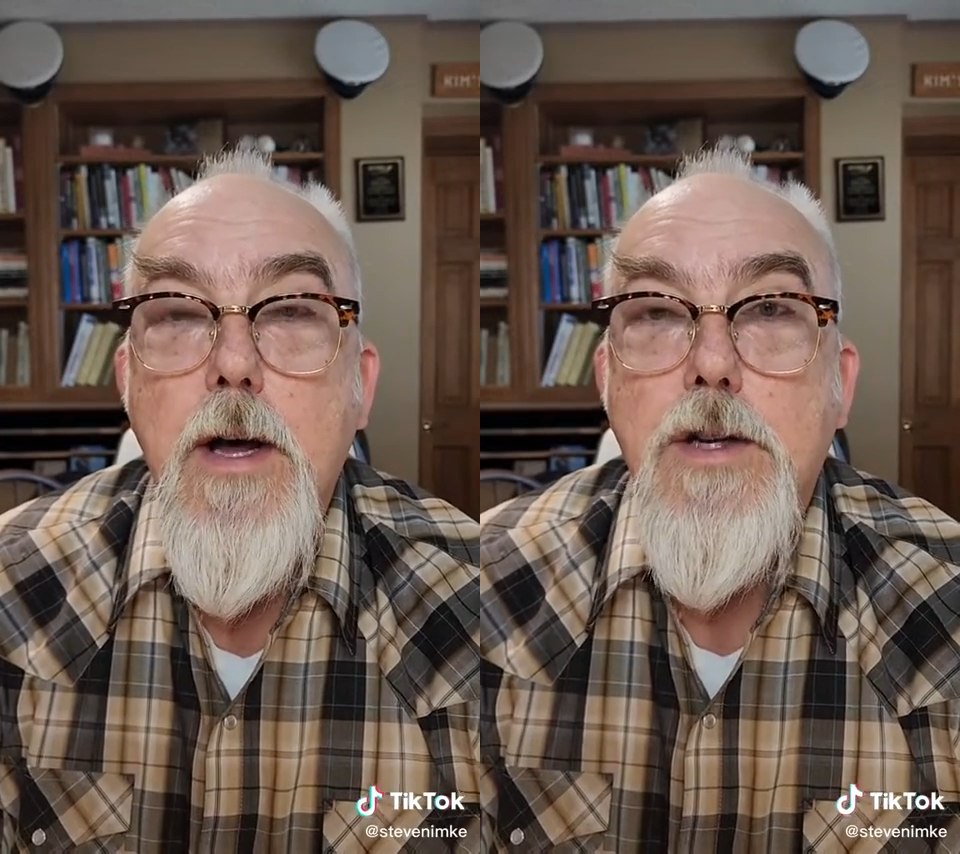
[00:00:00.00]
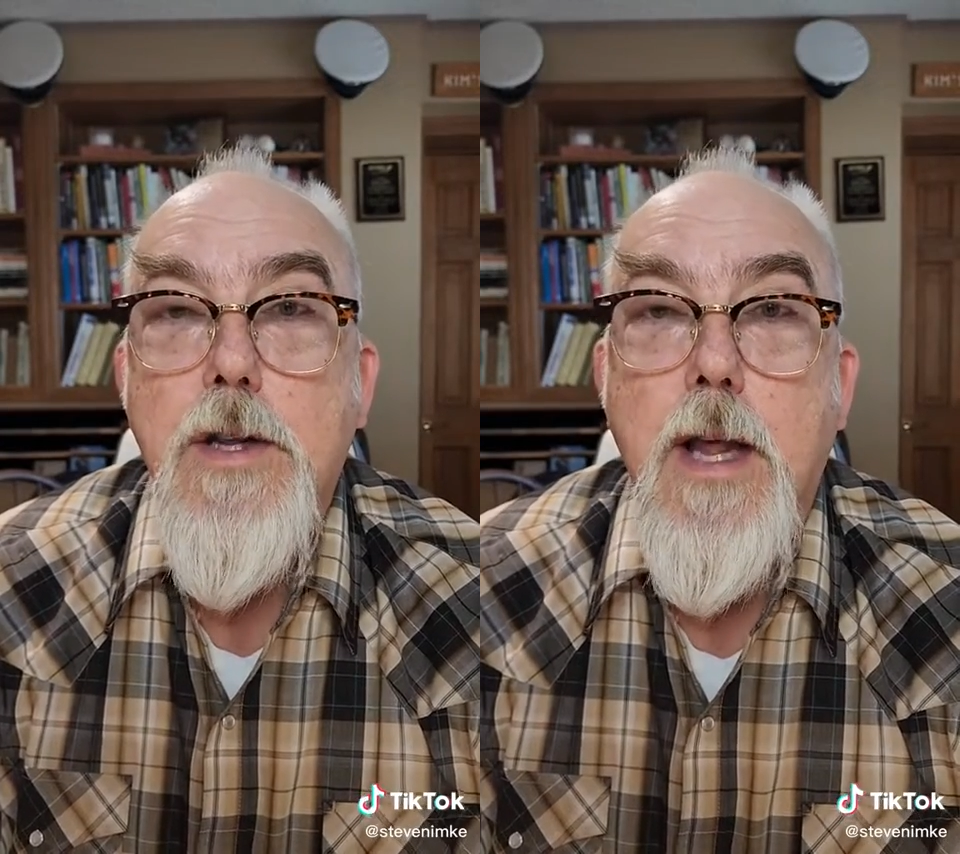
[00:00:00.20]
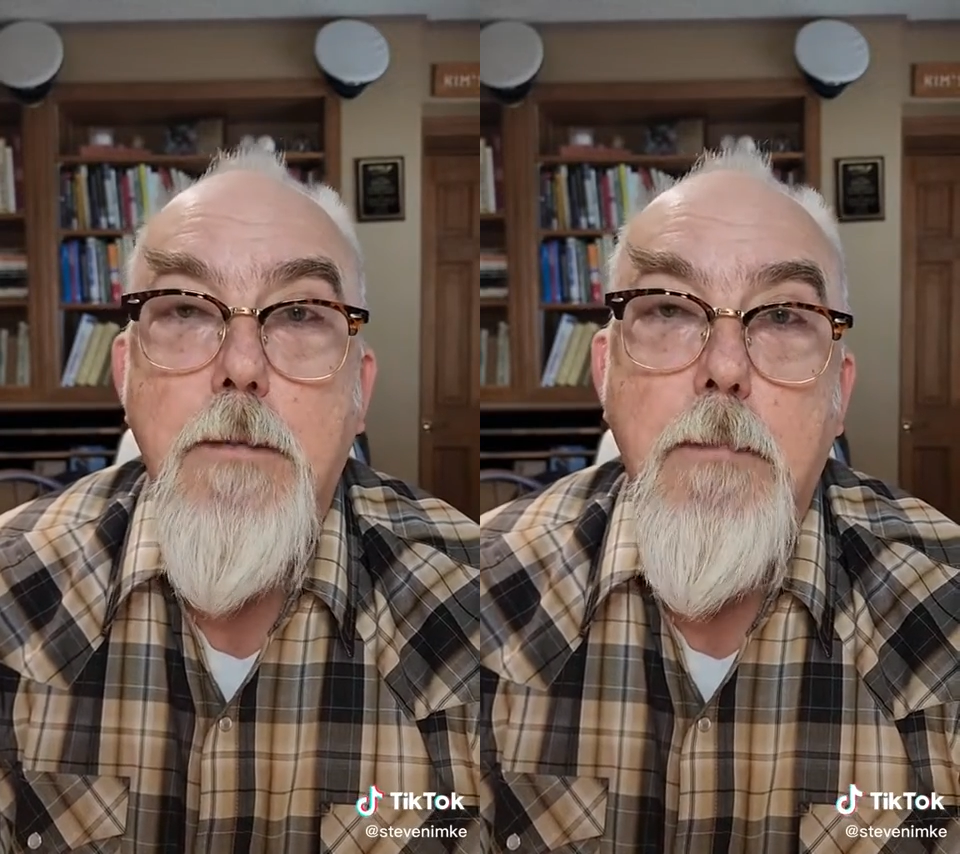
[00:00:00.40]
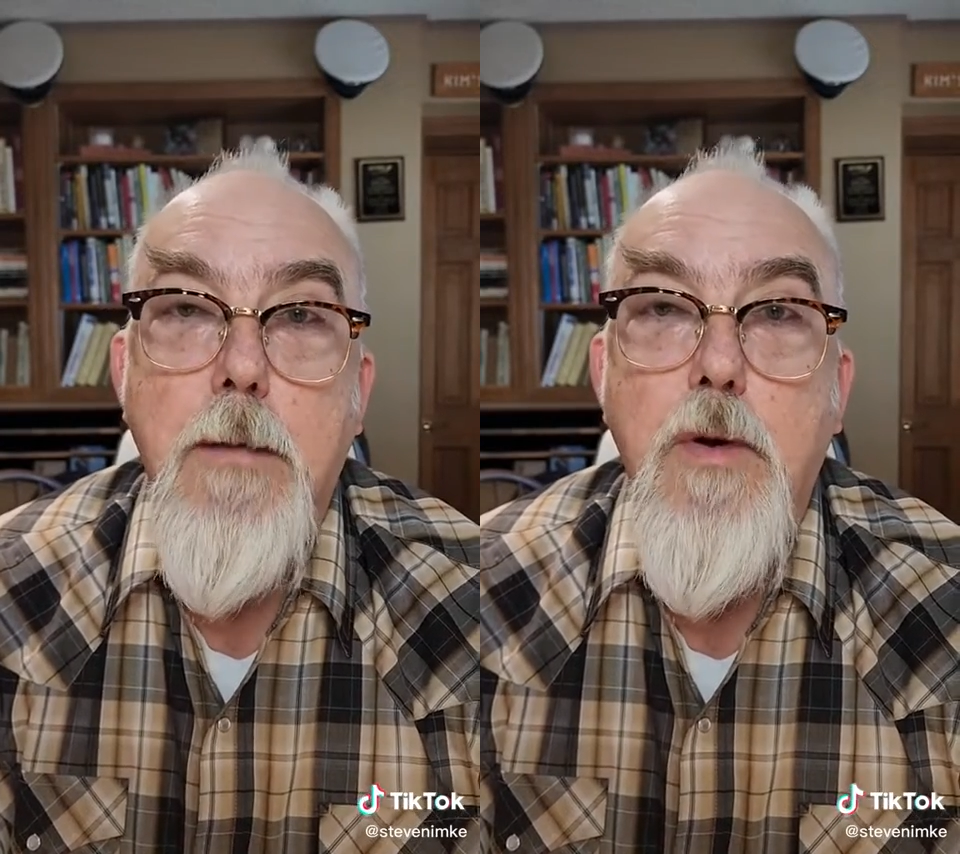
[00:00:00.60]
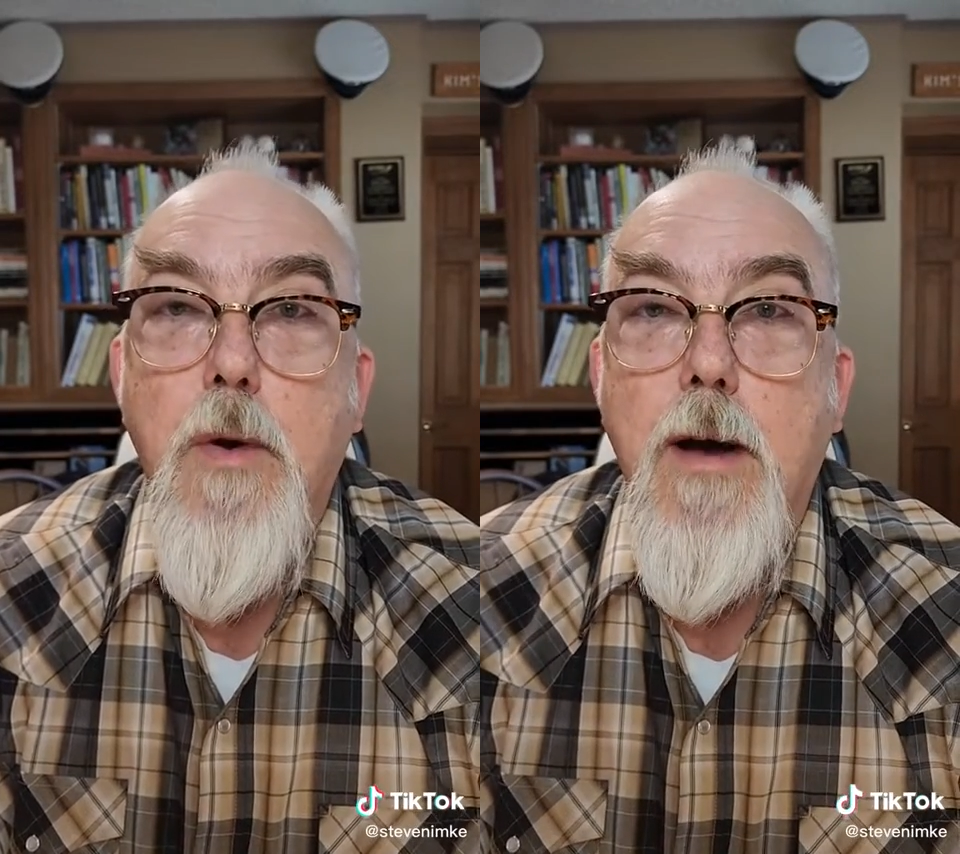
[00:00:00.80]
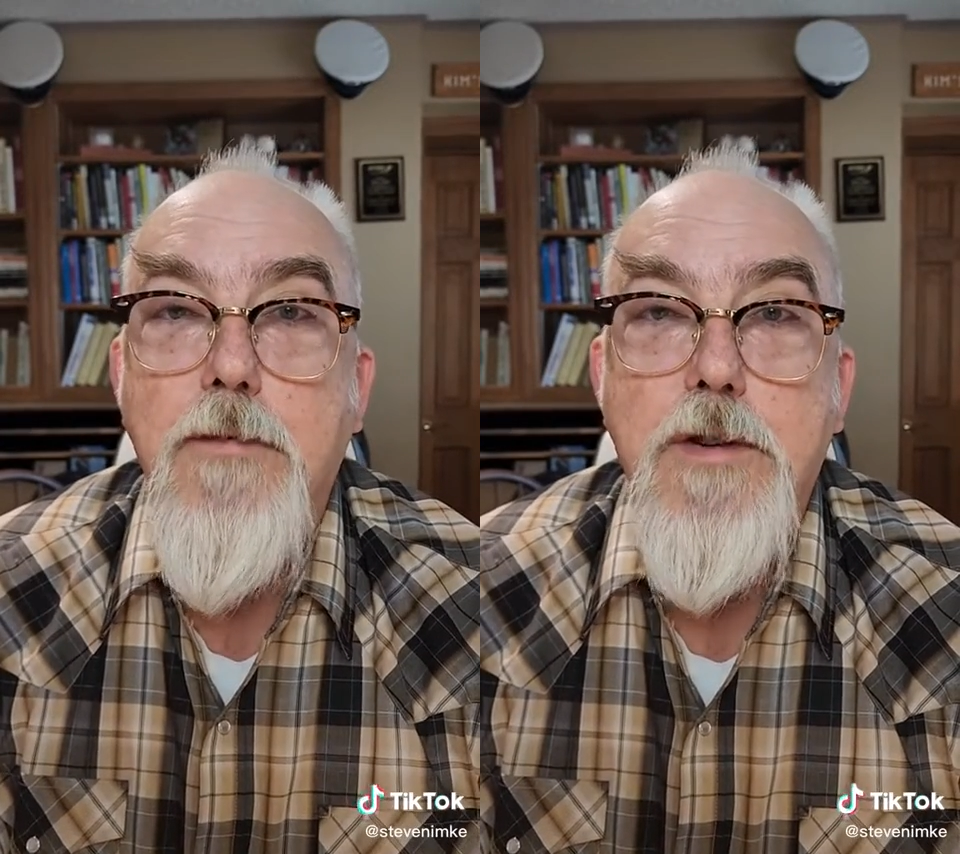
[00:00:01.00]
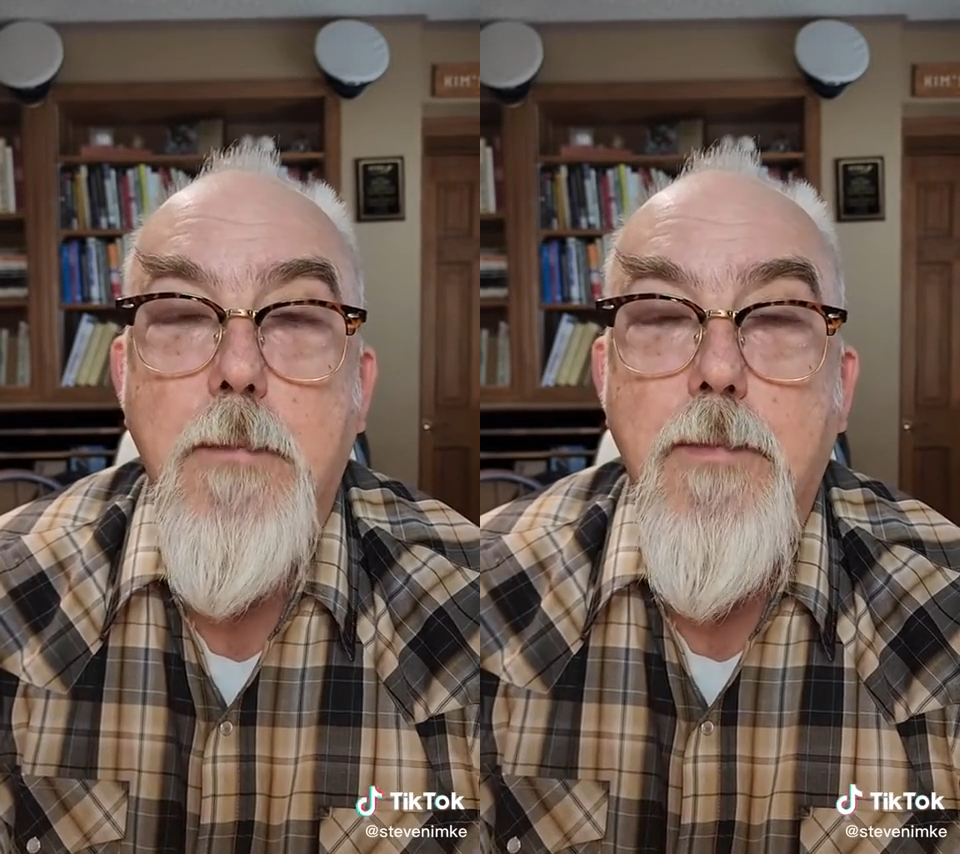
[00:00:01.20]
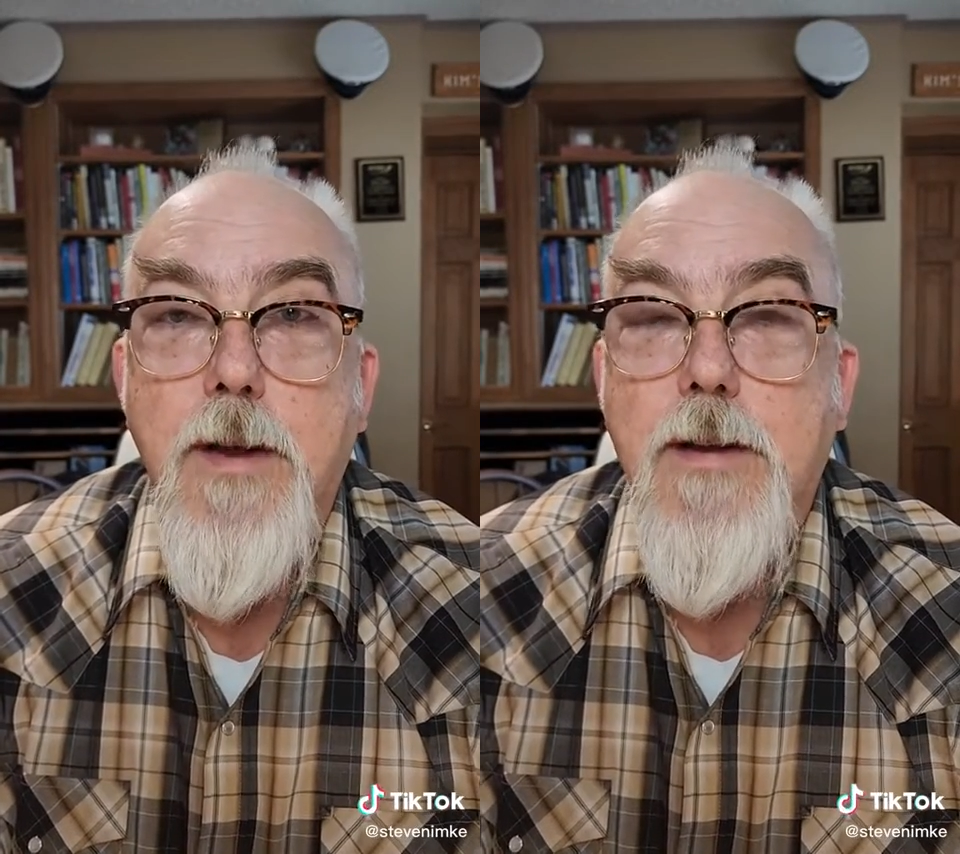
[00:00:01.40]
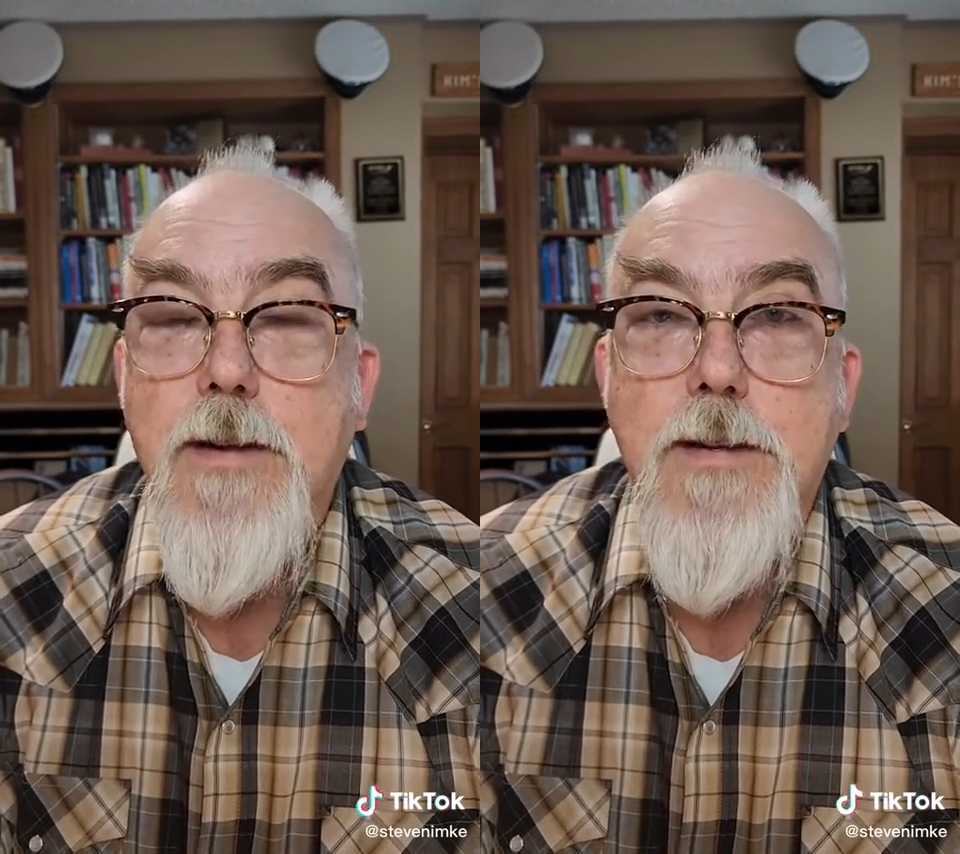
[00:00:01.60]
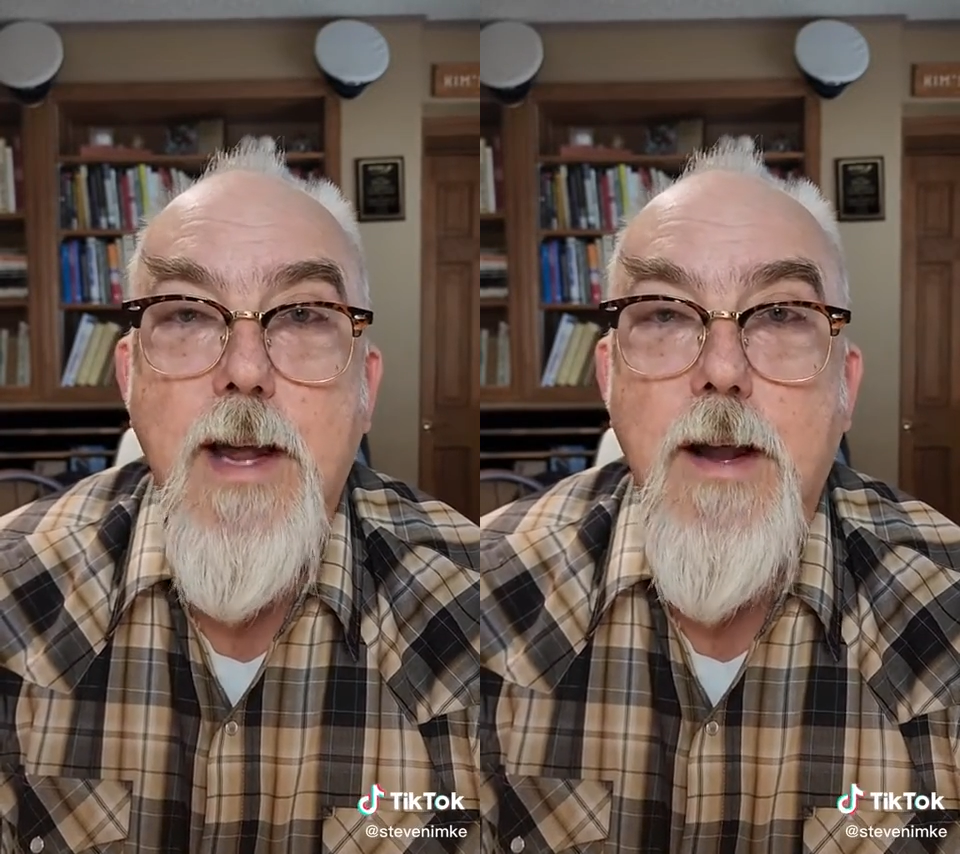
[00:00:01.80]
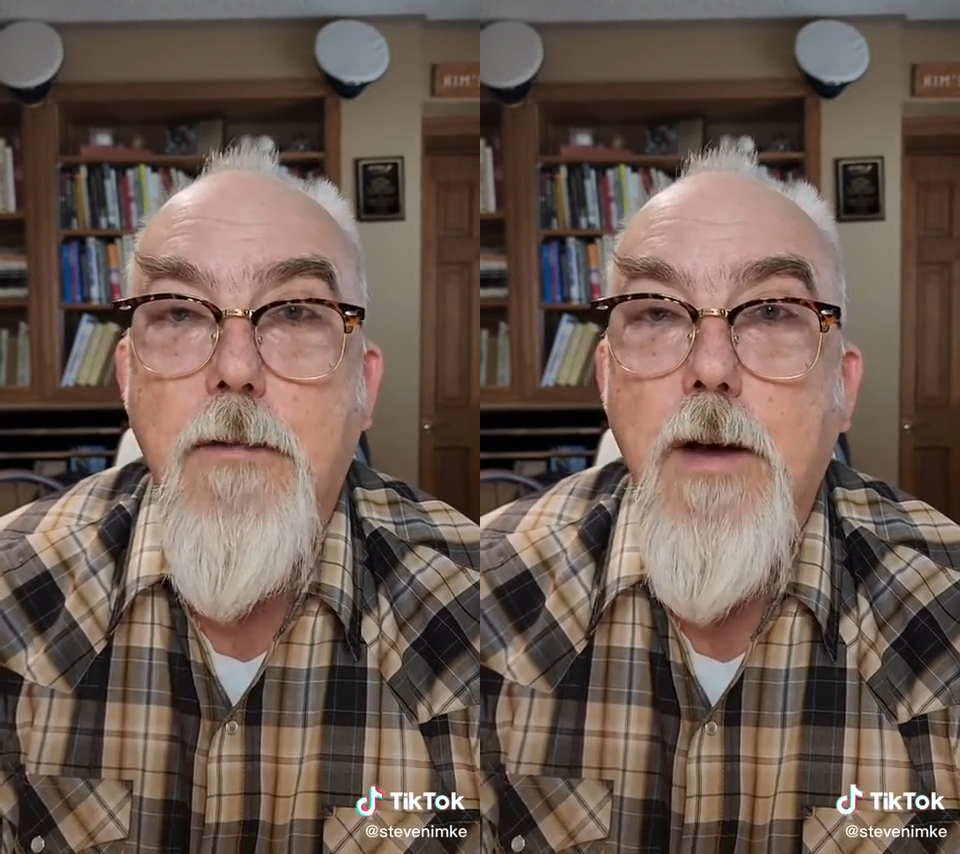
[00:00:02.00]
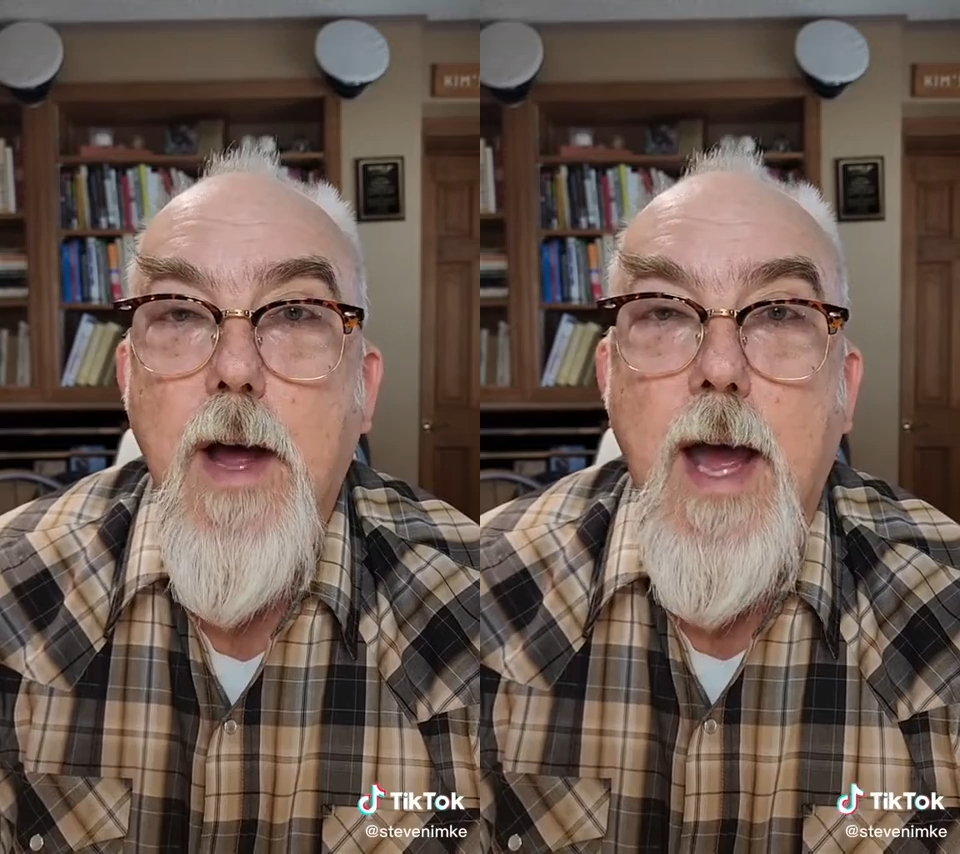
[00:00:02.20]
so that maybe you have something to the state of,